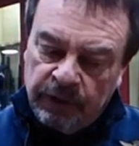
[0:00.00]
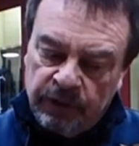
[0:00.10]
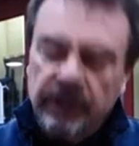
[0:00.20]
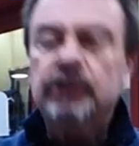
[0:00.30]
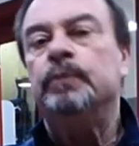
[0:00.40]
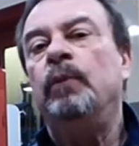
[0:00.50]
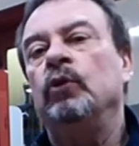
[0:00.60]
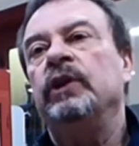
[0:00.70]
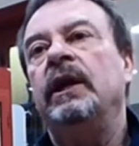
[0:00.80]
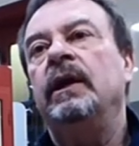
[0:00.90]
This
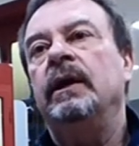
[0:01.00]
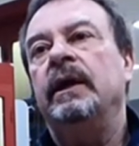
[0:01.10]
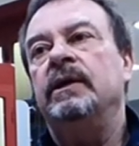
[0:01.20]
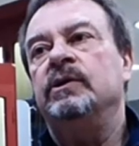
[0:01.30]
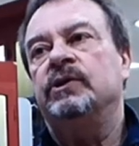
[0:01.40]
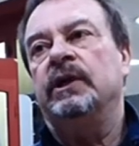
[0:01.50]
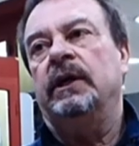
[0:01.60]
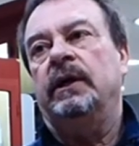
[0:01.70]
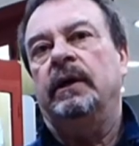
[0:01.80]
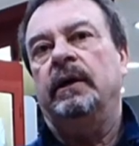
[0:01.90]
model is
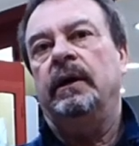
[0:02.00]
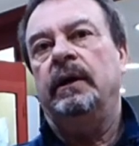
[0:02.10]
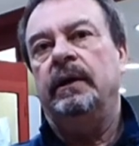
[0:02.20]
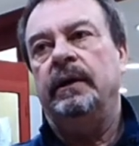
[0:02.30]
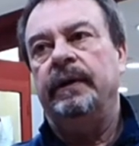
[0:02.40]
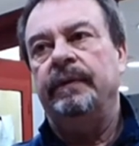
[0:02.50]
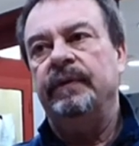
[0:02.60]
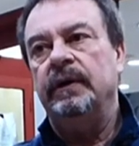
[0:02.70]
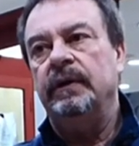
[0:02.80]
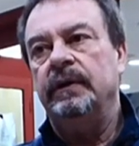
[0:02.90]

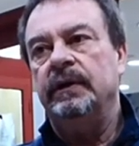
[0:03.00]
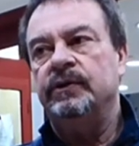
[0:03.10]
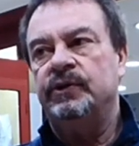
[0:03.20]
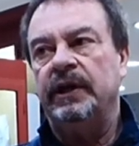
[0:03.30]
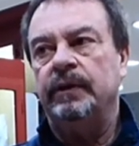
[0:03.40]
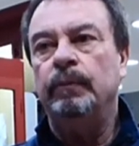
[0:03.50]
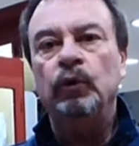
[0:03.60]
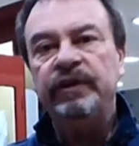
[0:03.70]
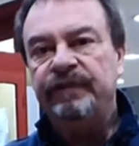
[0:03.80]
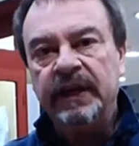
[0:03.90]
a
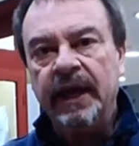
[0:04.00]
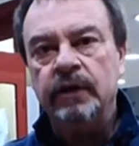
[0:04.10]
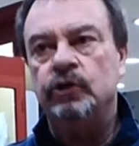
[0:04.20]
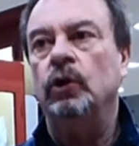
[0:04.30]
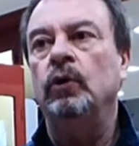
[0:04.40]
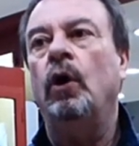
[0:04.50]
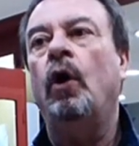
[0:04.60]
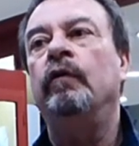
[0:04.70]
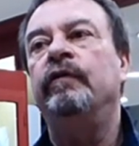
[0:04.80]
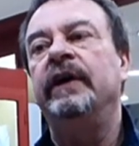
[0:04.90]
modification
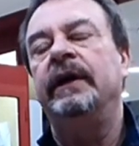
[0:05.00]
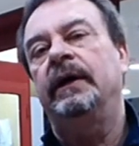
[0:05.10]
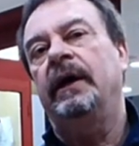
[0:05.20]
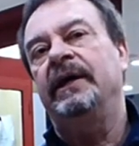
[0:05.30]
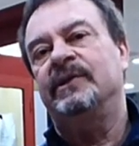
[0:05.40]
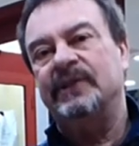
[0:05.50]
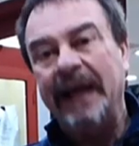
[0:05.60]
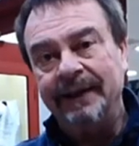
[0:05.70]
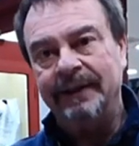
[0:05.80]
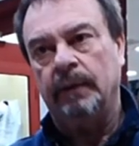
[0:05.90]
of a
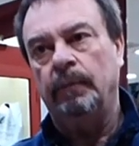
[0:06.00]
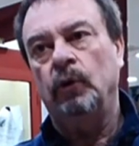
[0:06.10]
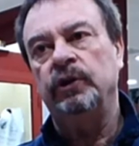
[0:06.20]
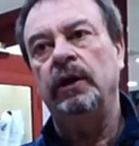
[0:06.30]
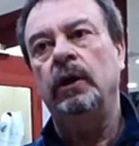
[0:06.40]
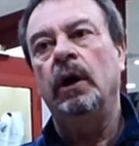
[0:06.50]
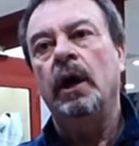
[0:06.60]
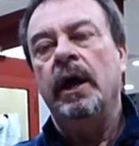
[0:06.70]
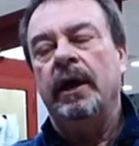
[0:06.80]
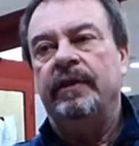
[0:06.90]
standard model
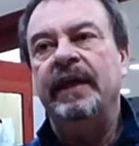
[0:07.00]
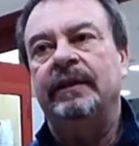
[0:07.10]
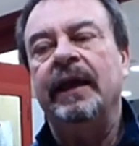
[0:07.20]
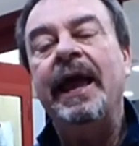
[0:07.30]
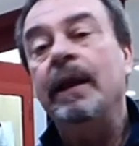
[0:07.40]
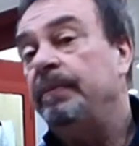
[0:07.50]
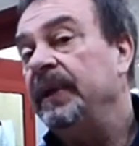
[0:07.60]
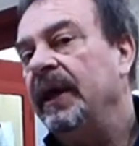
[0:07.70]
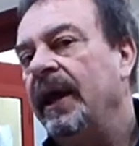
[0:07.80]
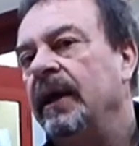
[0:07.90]
that
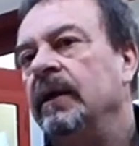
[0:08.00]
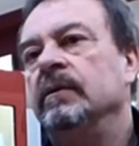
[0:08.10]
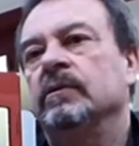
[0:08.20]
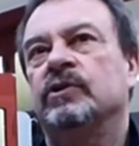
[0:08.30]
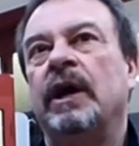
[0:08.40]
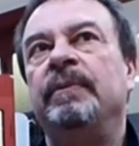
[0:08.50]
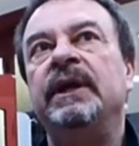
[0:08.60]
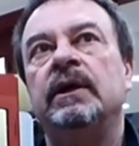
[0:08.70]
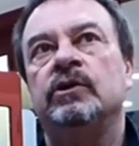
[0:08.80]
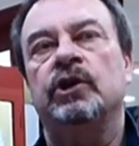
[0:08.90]
LPA some
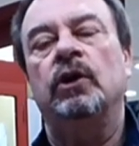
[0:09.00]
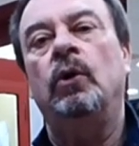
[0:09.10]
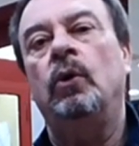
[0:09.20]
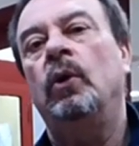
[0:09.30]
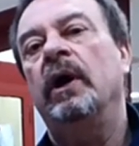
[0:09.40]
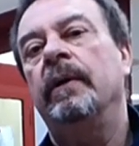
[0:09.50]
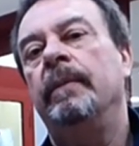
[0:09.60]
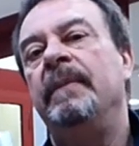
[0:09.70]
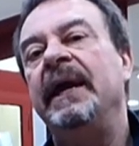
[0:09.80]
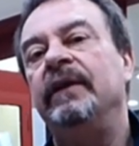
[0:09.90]
years ago
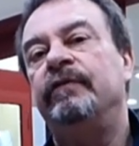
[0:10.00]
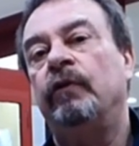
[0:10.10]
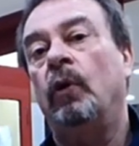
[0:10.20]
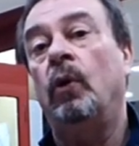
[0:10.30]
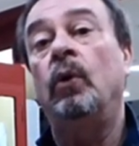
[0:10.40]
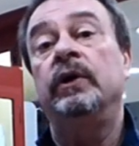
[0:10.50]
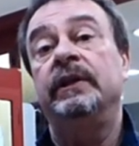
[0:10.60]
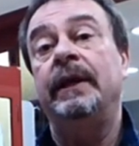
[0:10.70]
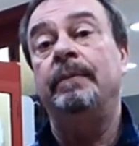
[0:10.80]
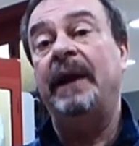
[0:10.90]
made for
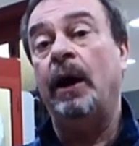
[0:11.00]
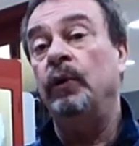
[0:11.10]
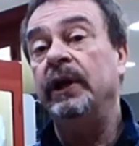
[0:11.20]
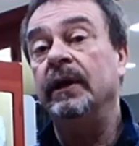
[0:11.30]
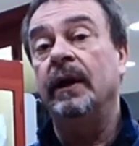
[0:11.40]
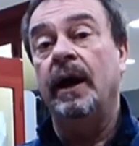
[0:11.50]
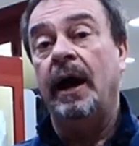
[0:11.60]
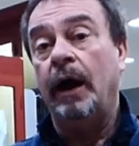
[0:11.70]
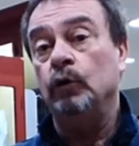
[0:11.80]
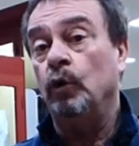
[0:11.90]
the Browning
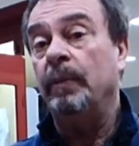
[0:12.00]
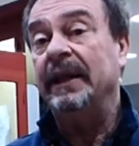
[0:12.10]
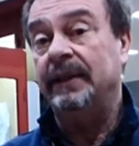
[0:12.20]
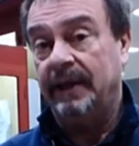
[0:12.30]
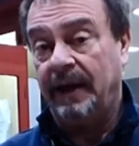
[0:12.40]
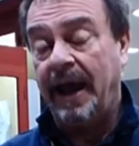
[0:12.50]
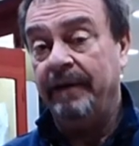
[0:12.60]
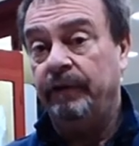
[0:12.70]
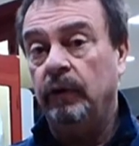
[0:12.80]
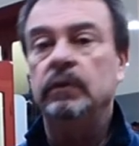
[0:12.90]
automatic
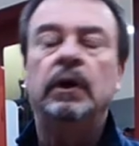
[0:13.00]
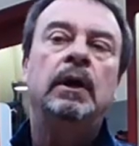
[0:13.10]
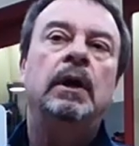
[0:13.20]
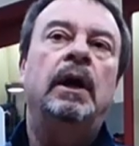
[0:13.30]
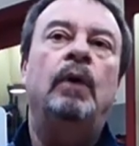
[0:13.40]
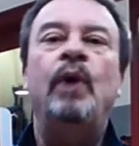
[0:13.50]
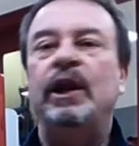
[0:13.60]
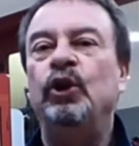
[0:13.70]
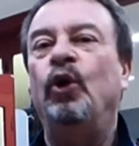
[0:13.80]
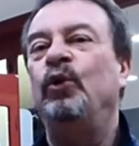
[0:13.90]
rifle,
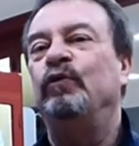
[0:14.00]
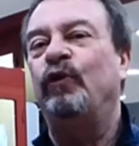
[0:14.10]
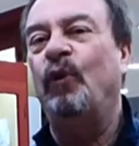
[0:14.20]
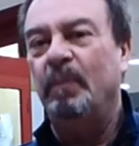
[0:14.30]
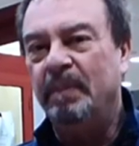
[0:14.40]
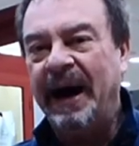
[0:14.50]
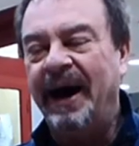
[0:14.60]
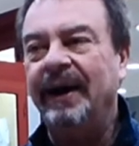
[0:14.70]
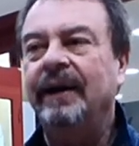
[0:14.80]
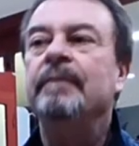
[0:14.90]
well known for
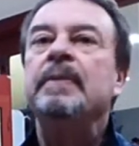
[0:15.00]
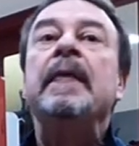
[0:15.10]
BAR.